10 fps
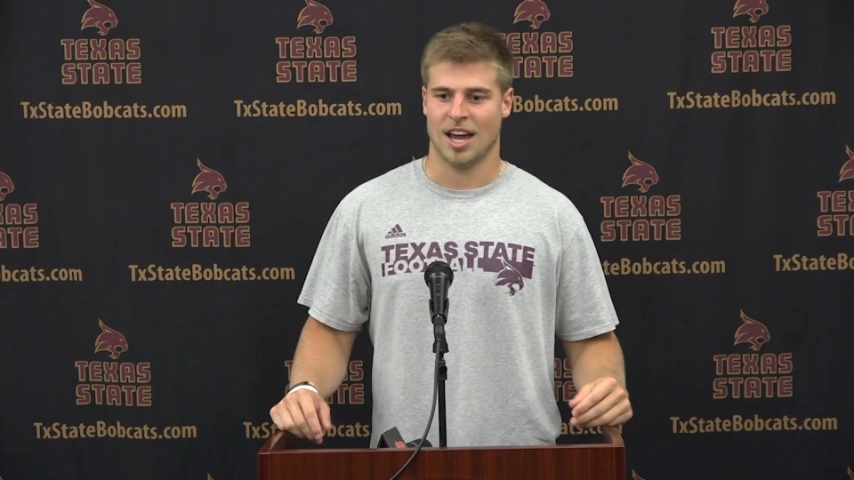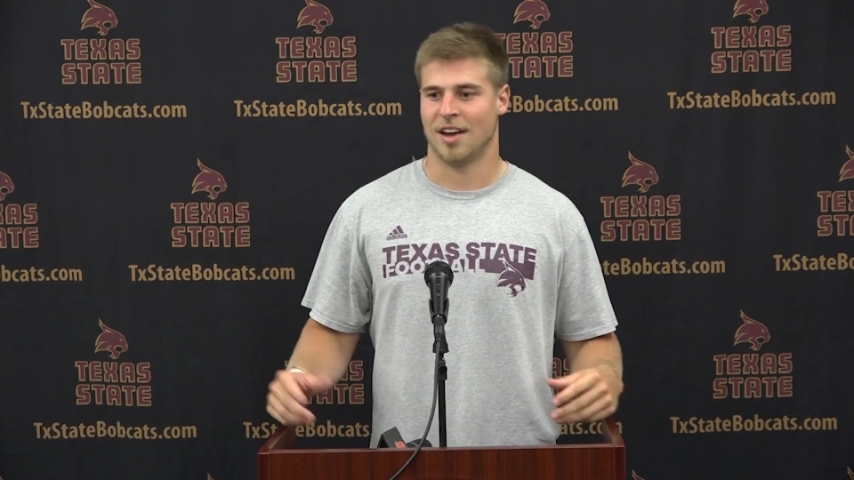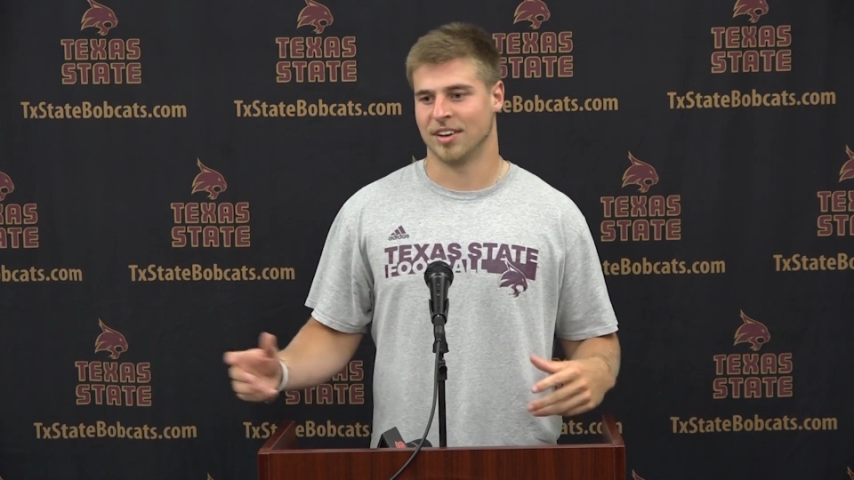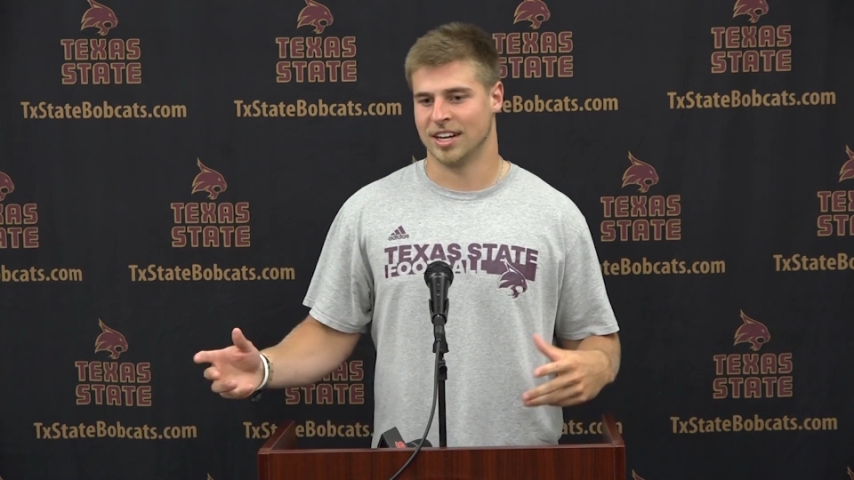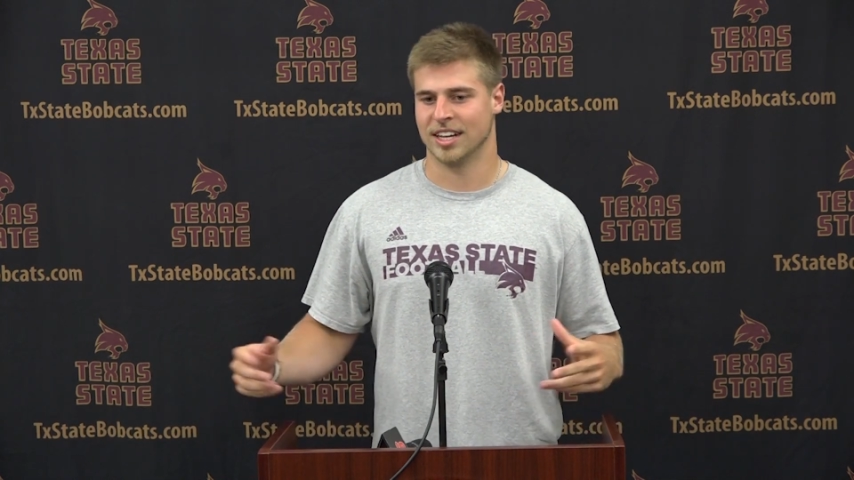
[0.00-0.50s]

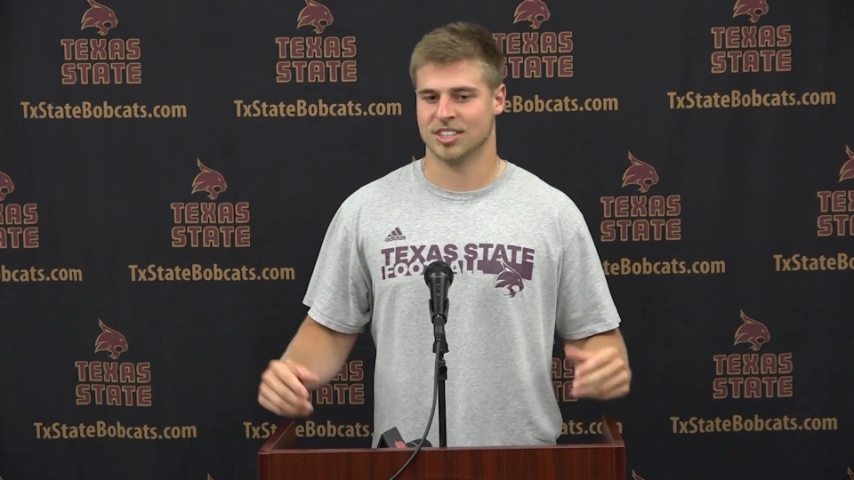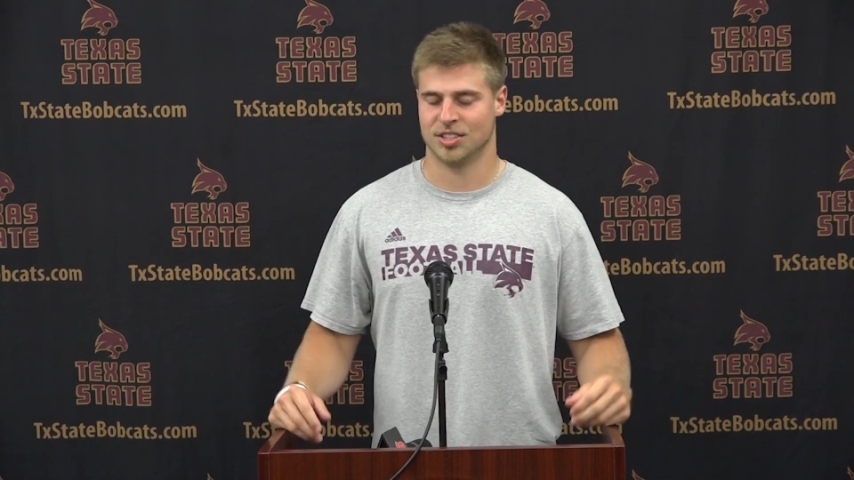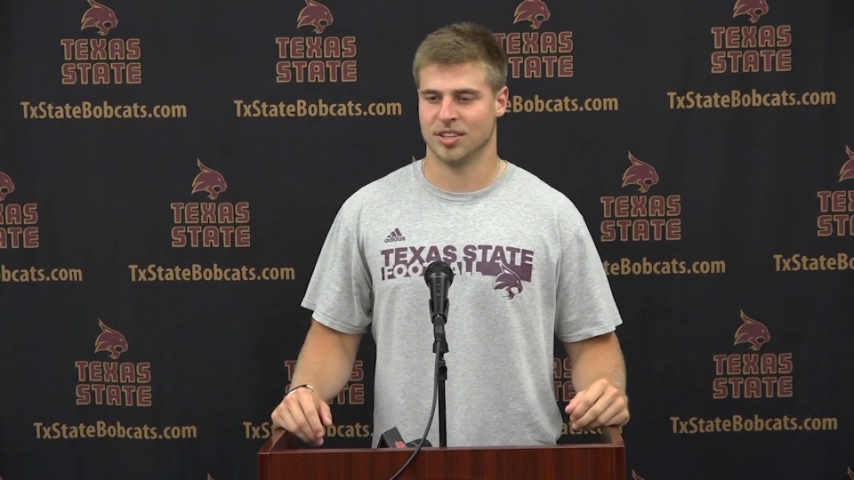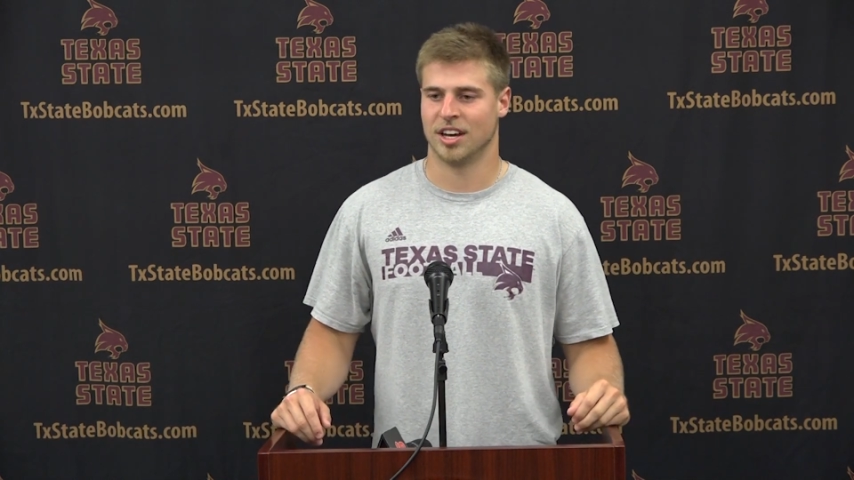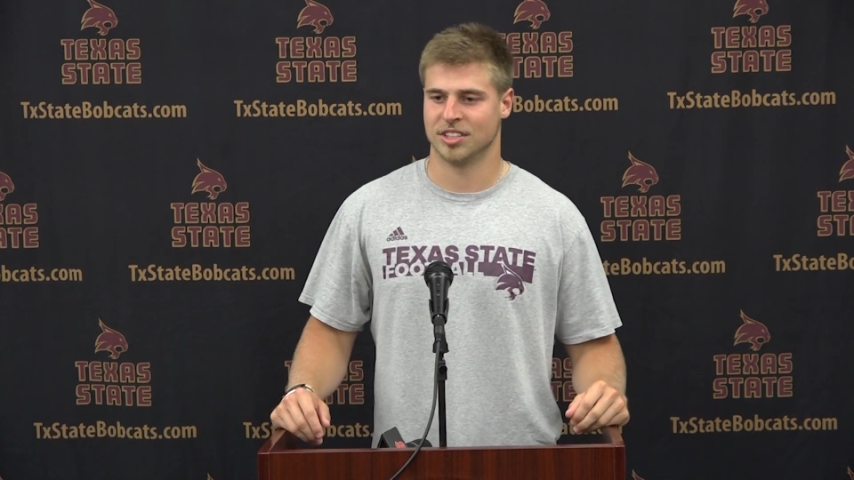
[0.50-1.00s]
have a guy next
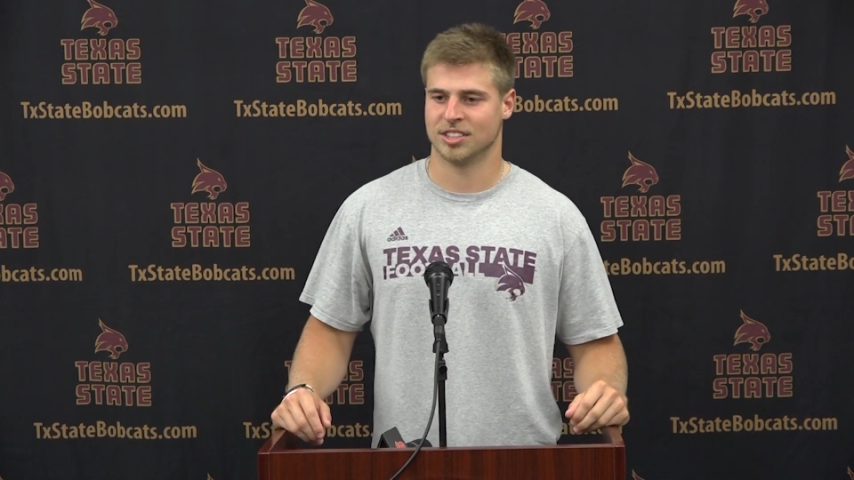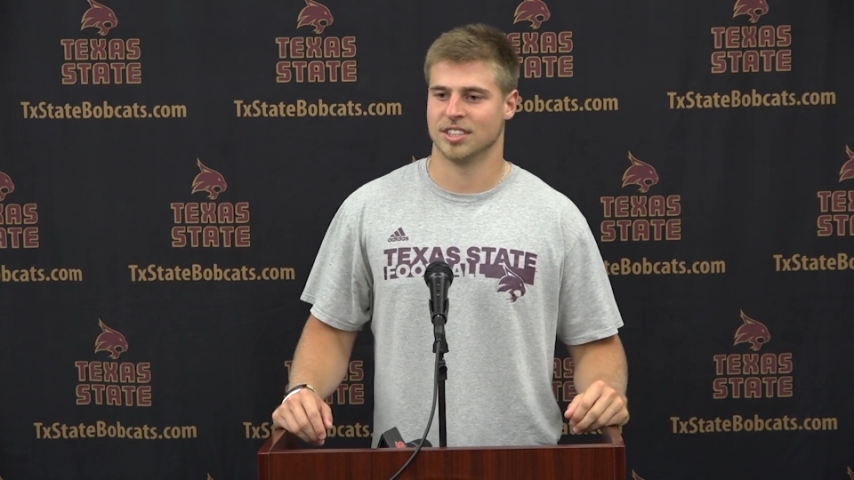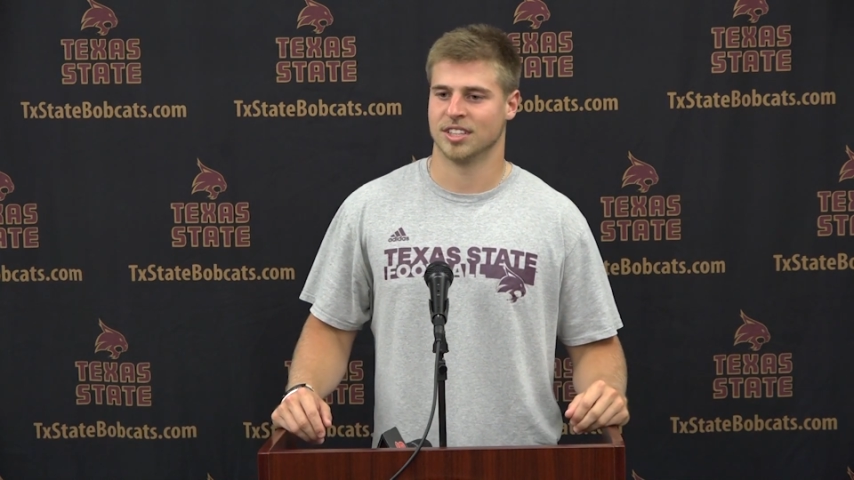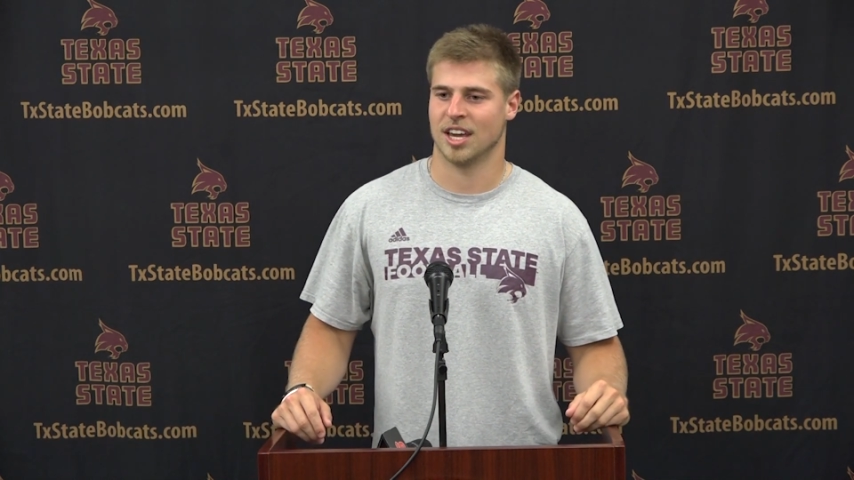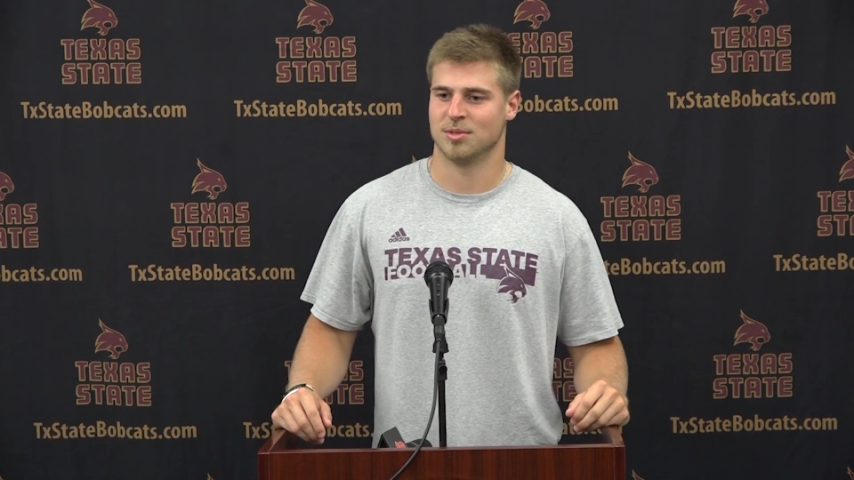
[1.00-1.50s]
to you that
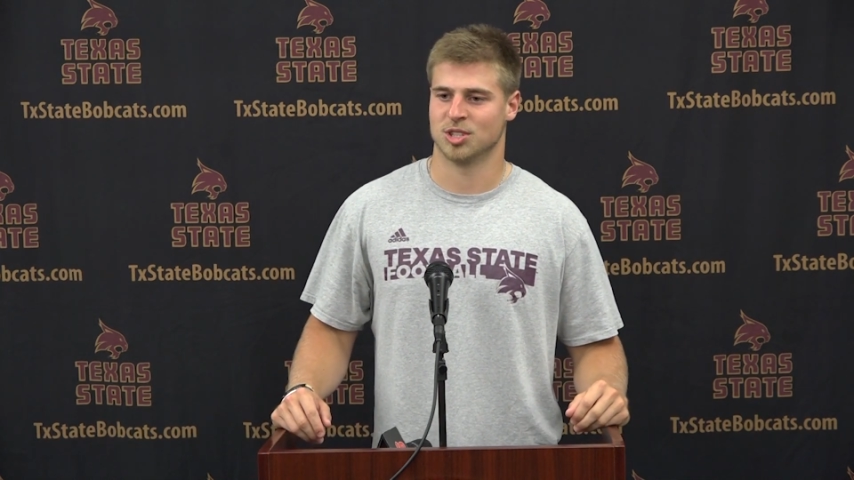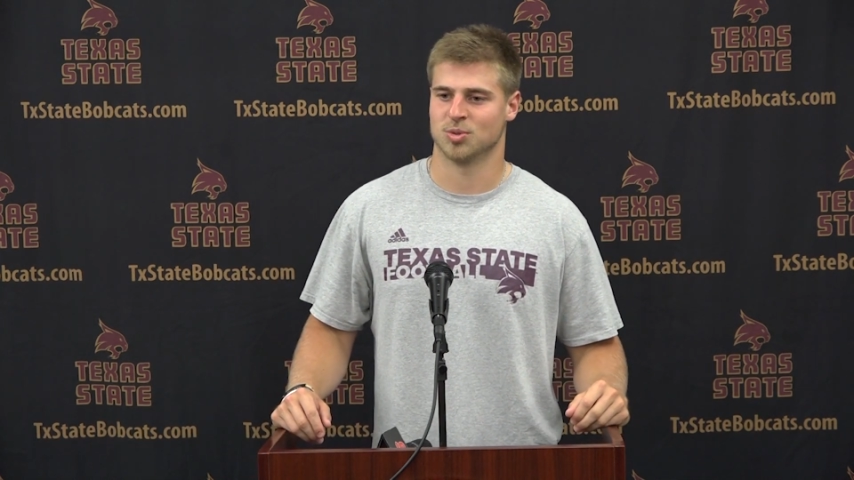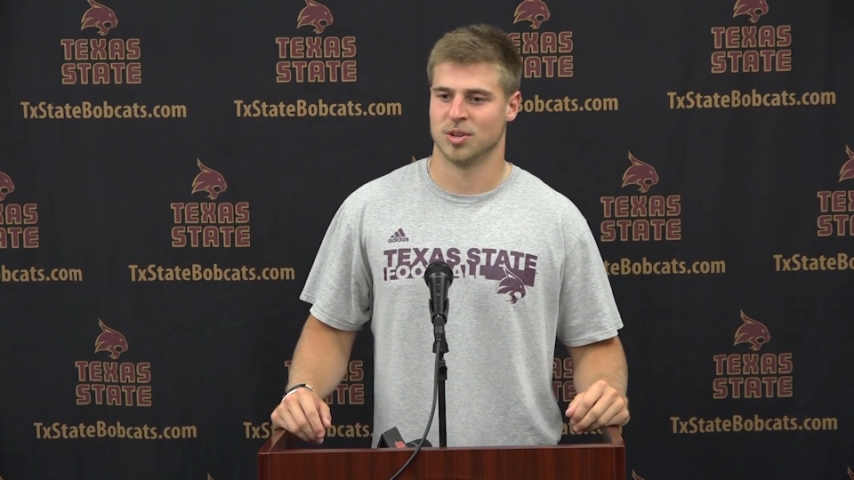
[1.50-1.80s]
understands the game just as